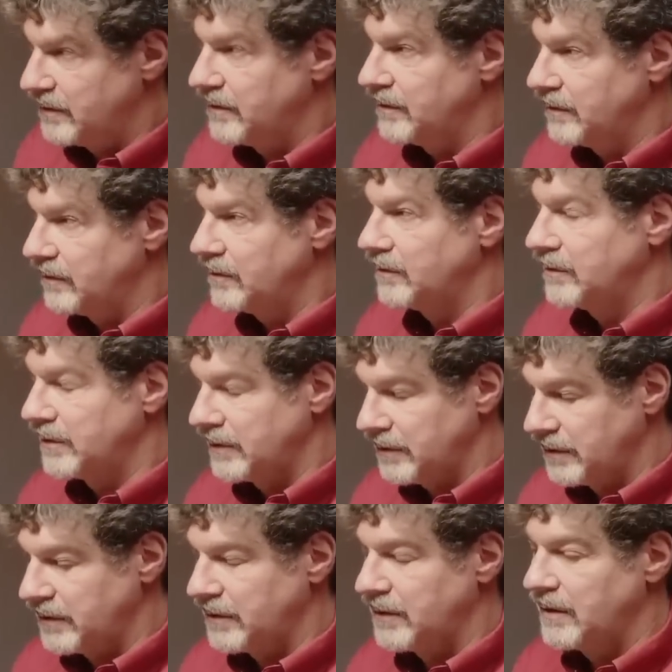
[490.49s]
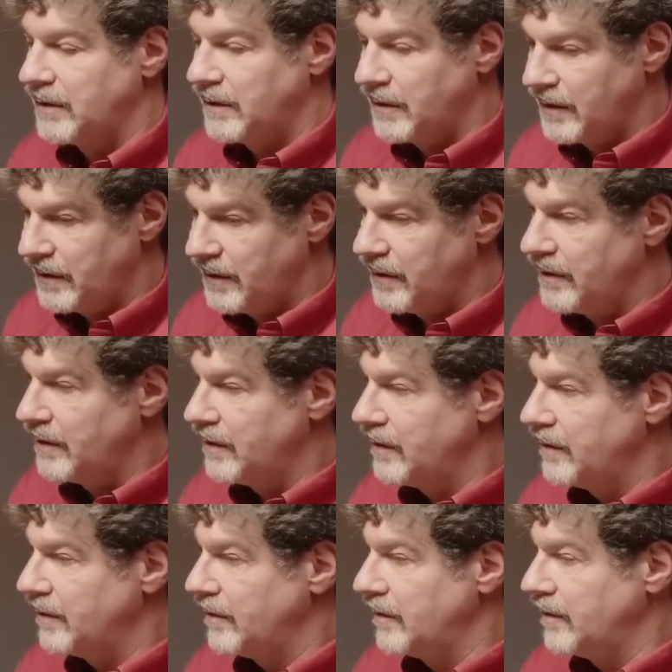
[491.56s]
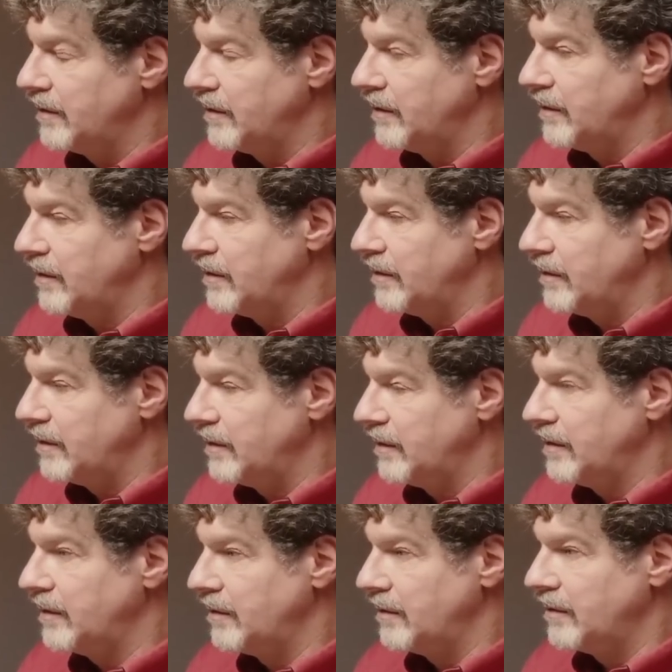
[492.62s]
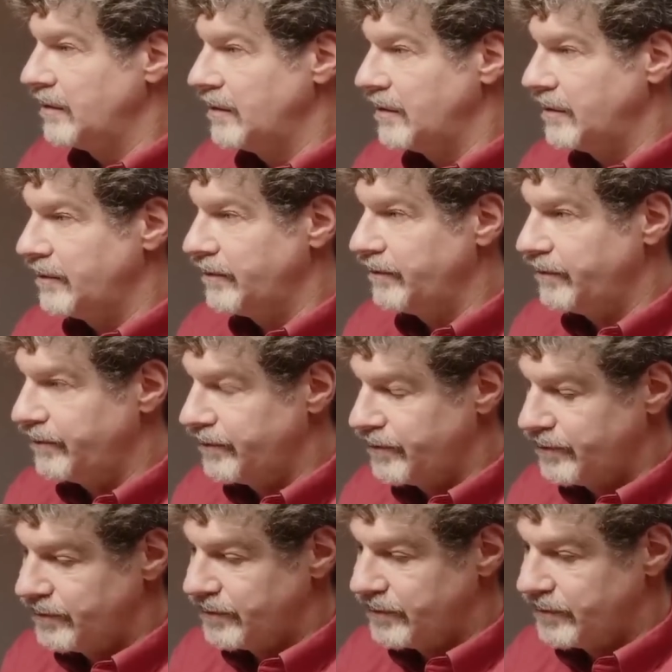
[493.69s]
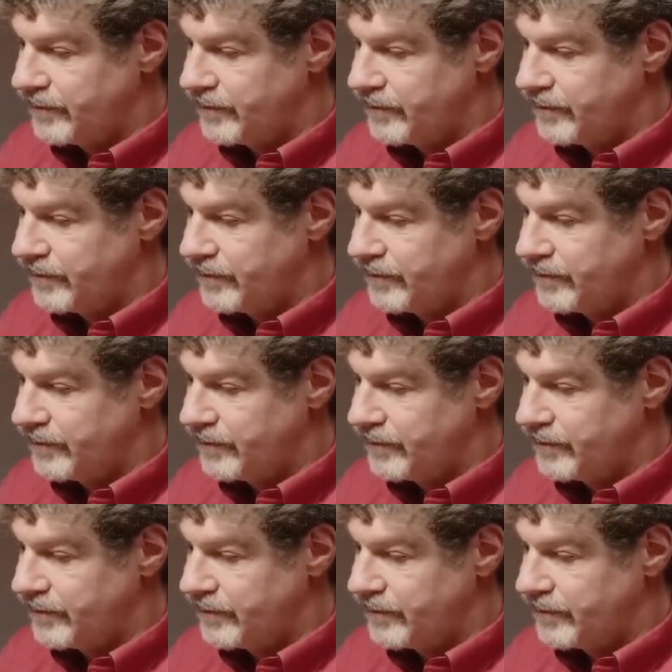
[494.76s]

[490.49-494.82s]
[no speech]